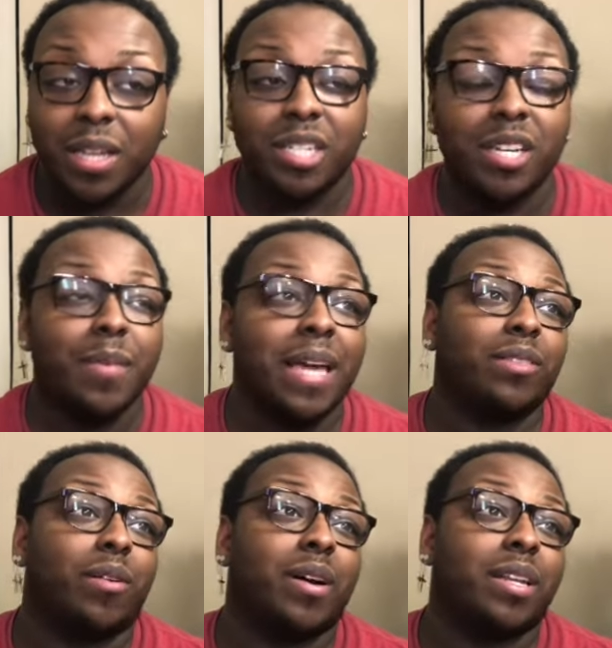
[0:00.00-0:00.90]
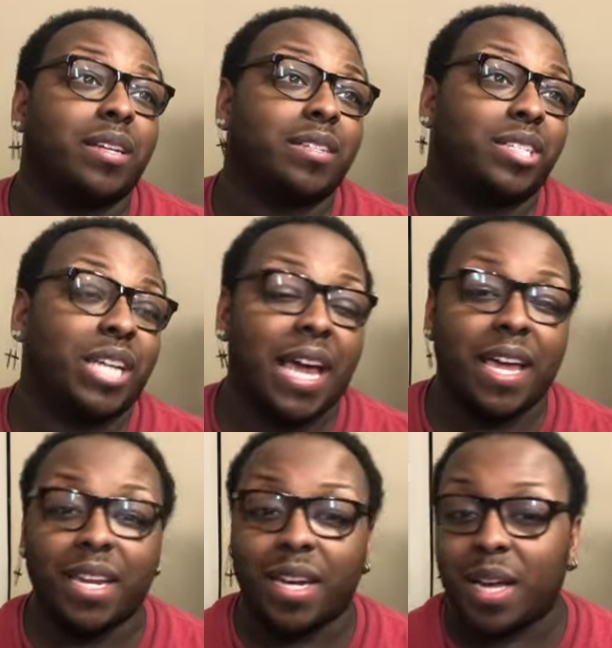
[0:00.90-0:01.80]
She may throw her little
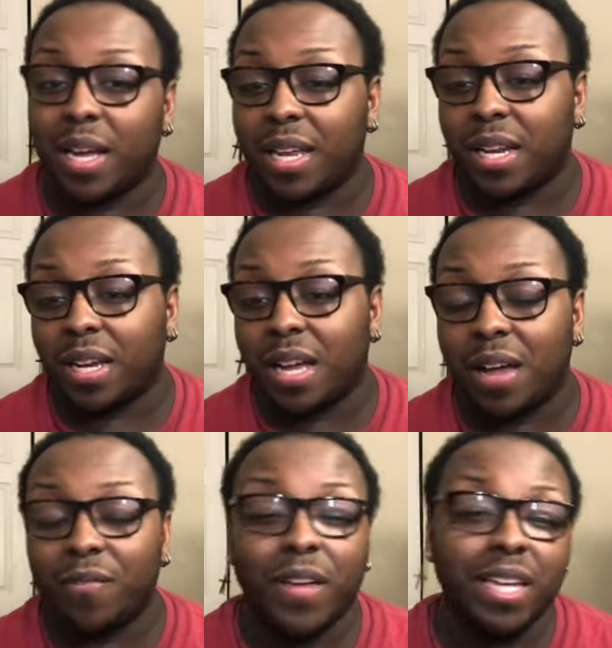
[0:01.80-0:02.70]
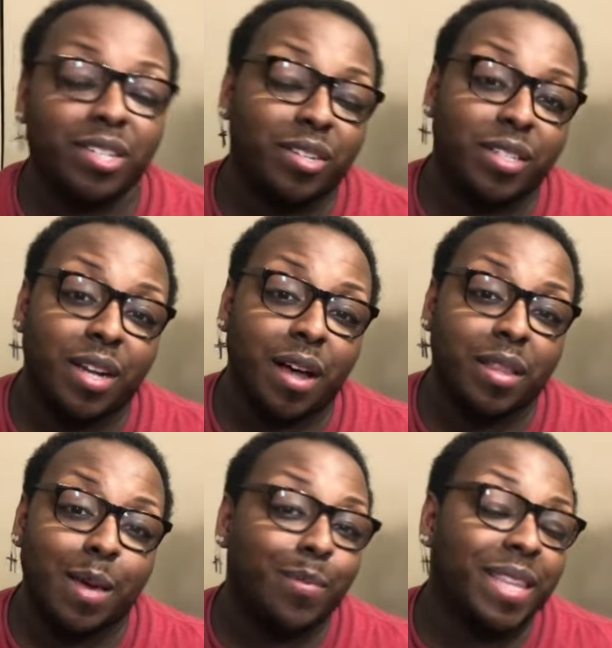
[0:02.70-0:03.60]
shade in the confessionals and
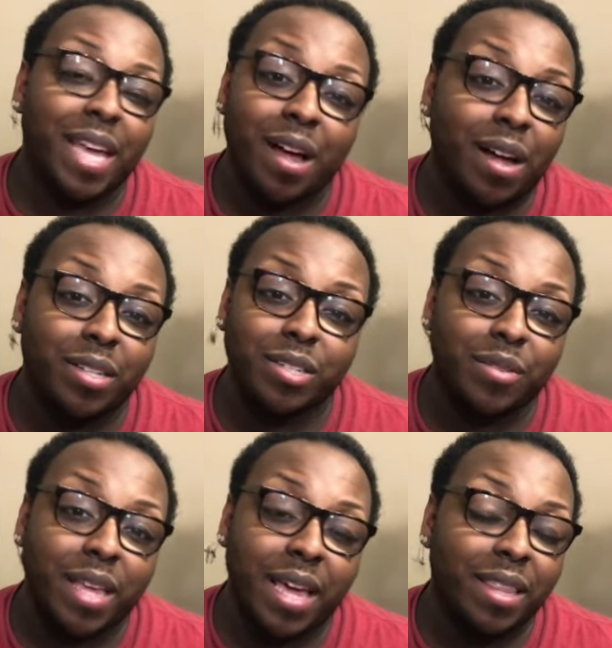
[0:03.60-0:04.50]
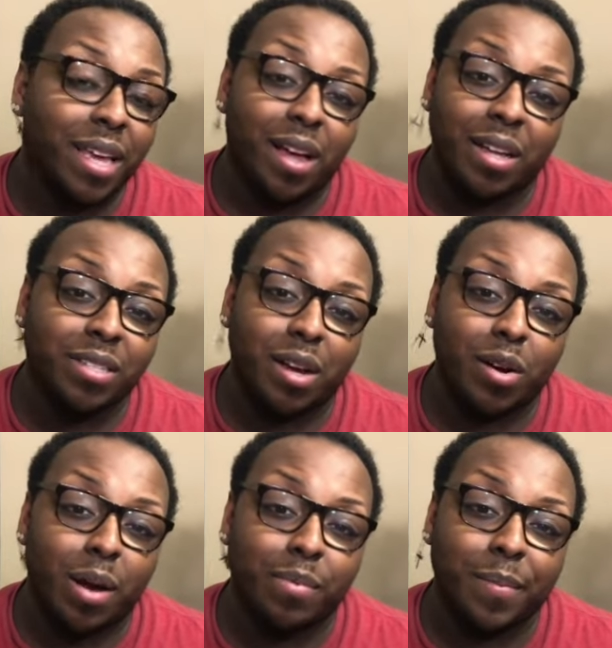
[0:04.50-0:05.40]
all that, but they all do that. They all talk
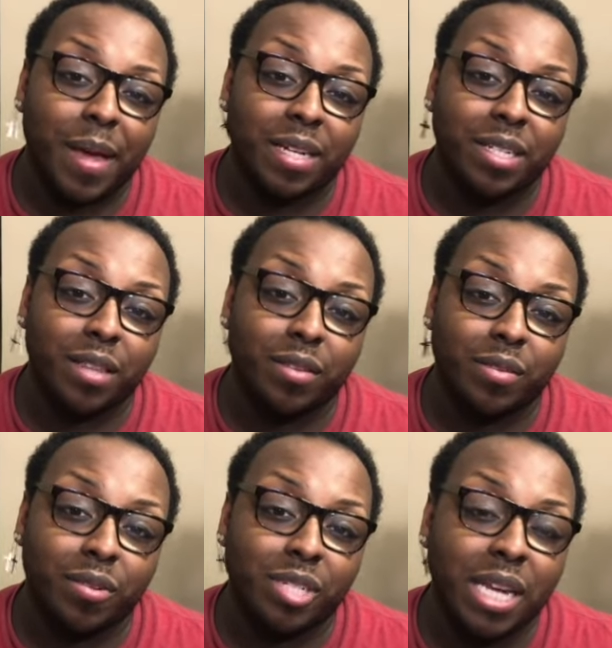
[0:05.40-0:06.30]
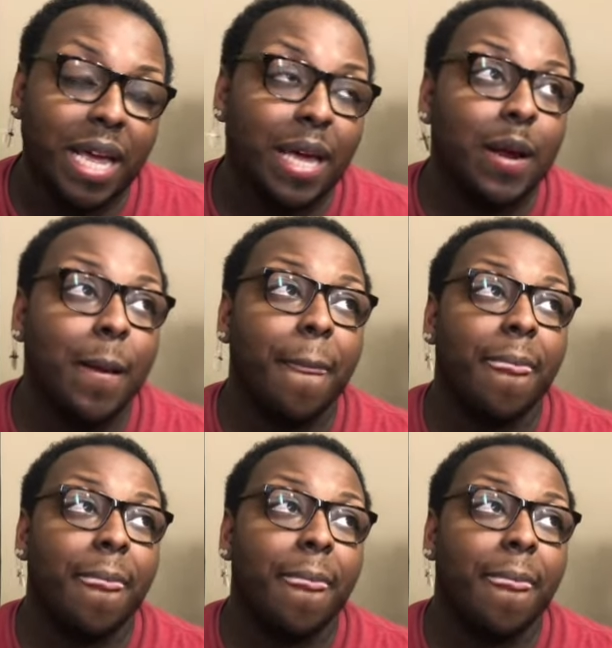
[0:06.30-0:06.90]
crap about each other and throw shade.